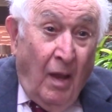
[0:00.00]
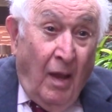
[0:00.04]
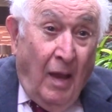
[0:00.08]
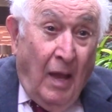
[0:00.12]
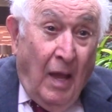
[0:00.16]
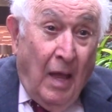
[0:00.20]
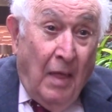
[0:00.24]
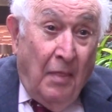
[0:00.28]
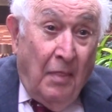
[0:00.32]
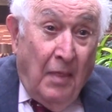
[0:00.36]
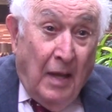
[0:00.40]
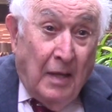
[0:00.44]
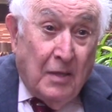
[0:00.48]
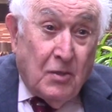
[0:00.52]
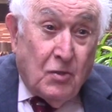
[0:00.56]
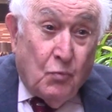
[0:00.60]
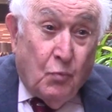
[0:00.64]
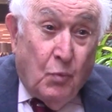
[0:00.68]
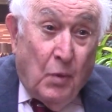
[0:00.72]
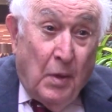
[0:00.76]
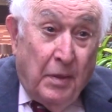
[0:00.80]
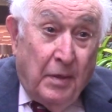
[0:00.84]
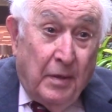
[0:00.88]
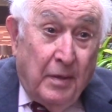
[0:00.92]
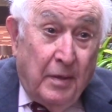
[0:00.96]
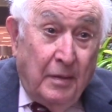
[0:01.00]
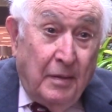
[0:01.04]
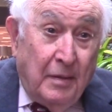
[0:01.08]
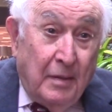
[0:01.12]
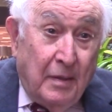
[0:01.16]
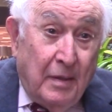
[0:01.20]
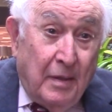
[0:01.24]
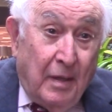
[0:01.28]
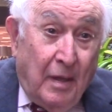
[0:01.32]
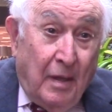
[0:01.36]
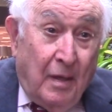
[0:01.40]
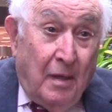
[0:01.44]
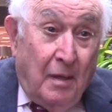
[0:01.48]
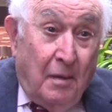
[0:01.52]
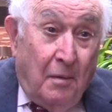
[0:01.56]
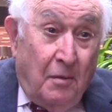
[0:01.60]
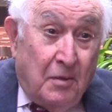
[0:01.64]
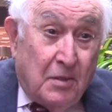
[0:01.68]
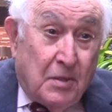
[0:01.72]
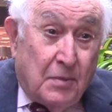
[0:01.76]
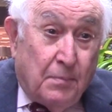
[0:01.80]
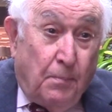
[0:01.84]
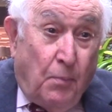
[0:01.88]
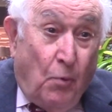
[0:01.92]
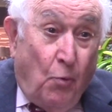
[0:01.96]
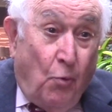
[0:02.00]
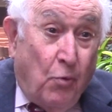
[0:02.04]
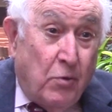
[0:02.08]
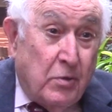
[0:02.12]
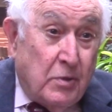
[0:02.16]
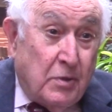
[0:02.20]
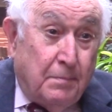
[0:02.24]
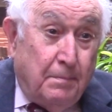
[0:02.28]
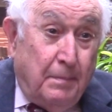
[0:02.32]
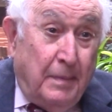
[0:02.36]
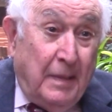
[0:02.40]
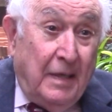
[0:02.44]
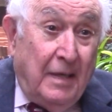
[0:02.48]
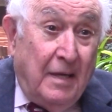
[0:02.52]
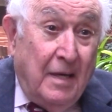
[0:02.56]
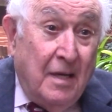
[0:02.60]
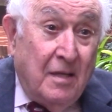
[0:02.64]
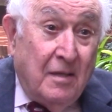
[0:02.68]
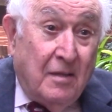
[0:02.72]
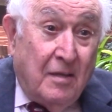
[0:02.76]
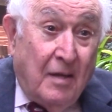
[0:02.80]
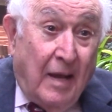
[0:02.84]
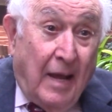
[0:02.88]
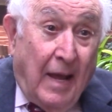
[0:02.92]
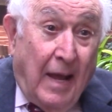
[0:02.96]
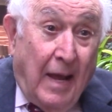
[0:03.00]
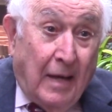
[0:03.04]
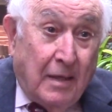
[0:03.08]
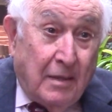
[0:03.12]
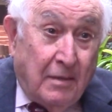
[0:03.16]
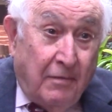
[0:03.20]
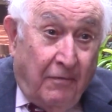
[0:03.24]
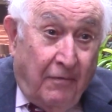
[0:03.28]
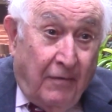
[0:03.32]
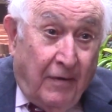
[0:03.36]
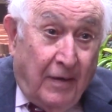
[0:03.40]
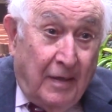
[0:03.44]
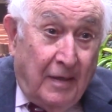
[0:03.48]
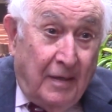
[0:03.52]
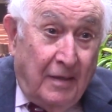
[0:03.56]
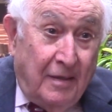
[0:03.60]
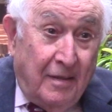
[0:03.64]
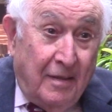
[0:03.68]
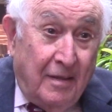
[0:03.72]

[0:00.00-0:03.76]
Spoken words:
and that's when the spores begin to activate.